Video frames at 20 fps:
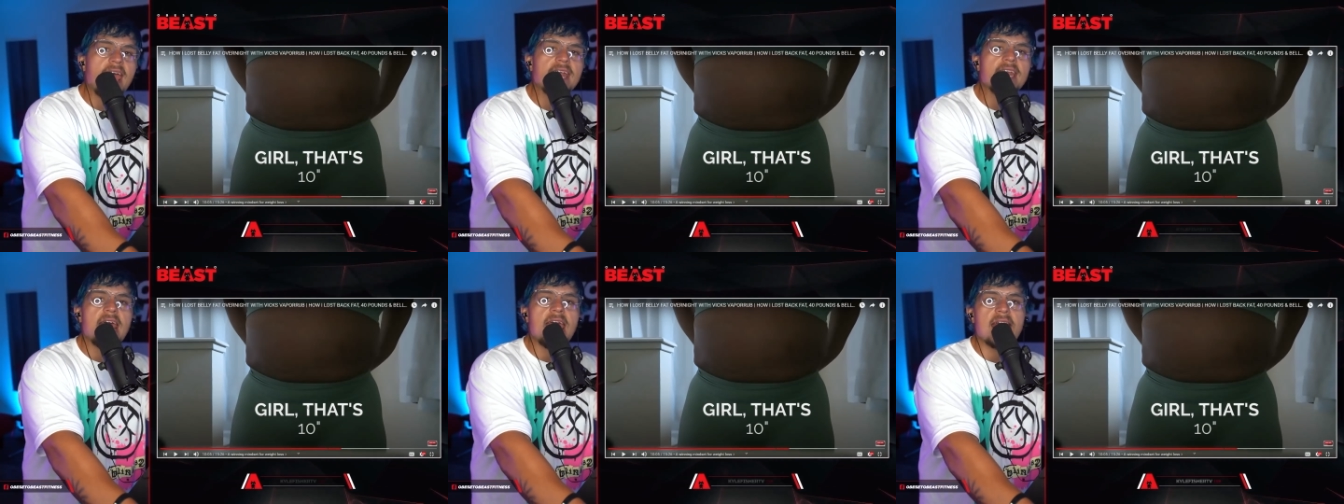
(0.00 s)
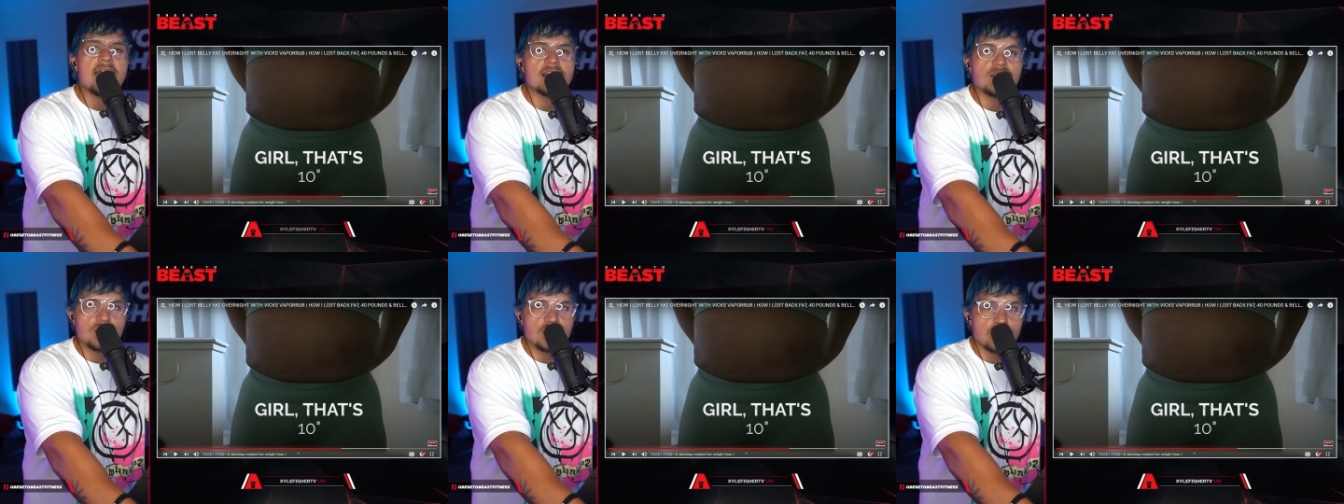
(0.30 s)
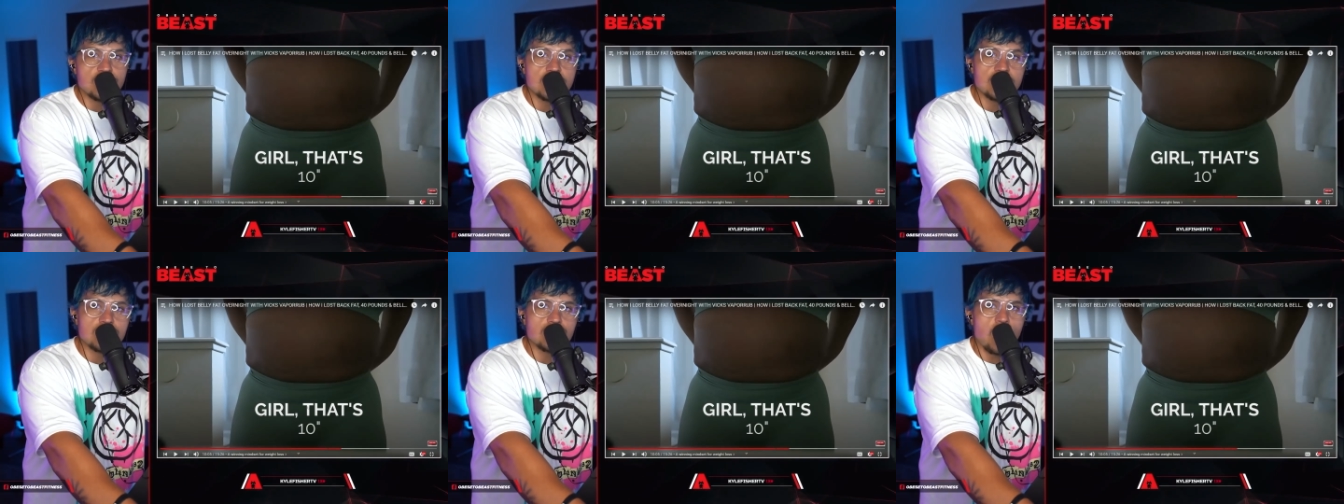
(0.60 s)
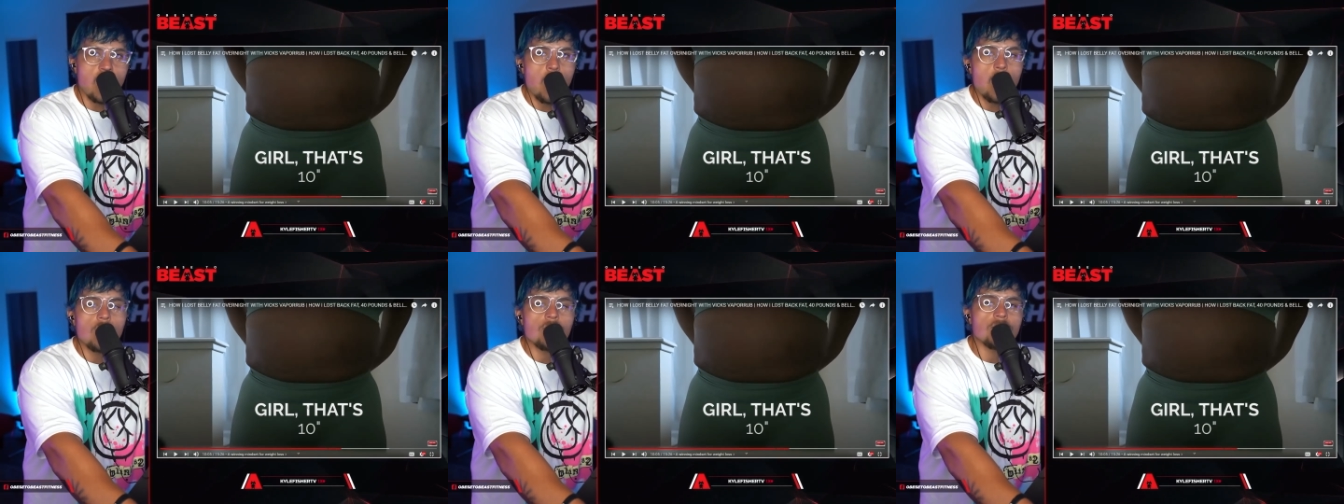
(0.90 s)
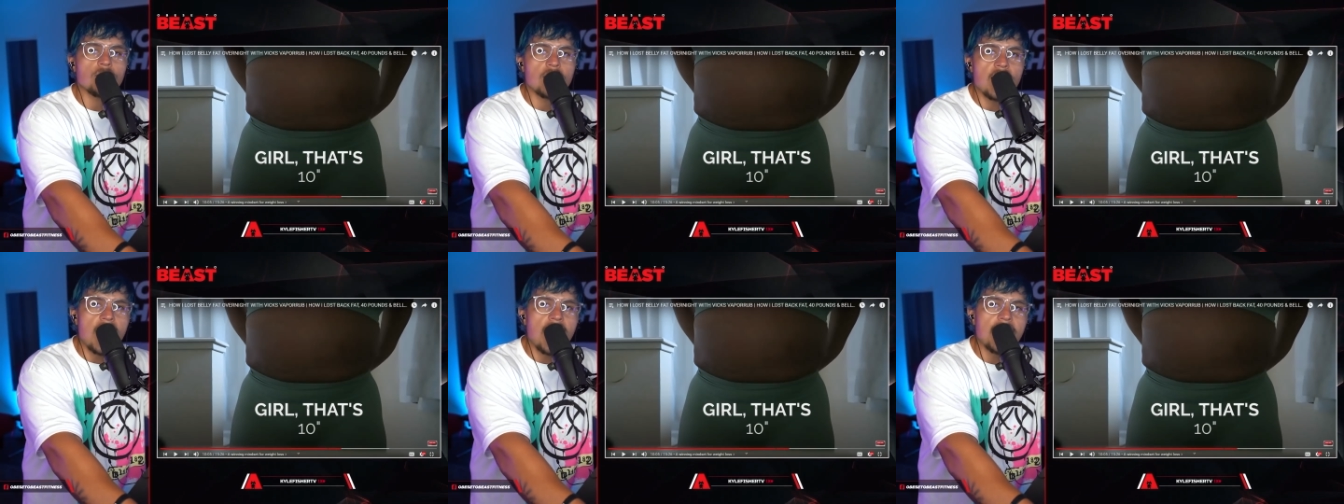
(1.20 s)
10 inches
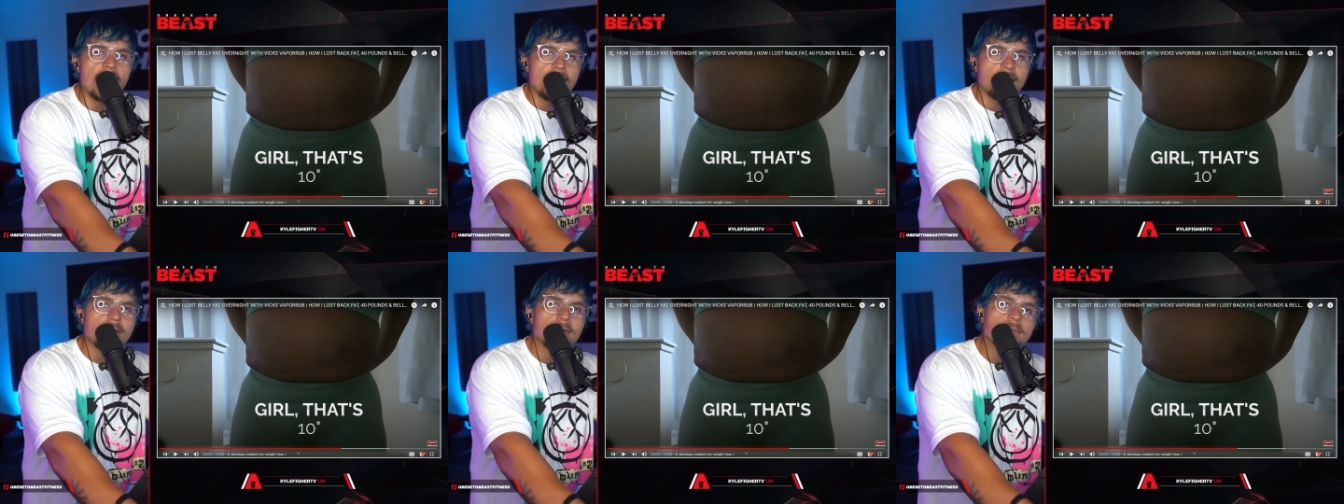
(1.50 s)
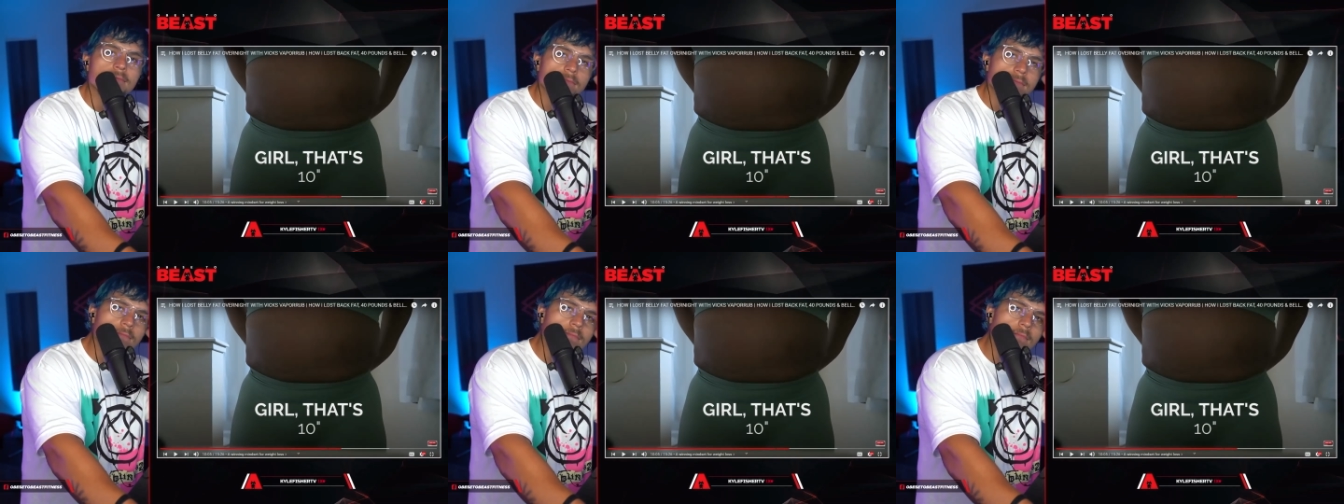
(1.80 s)
overnight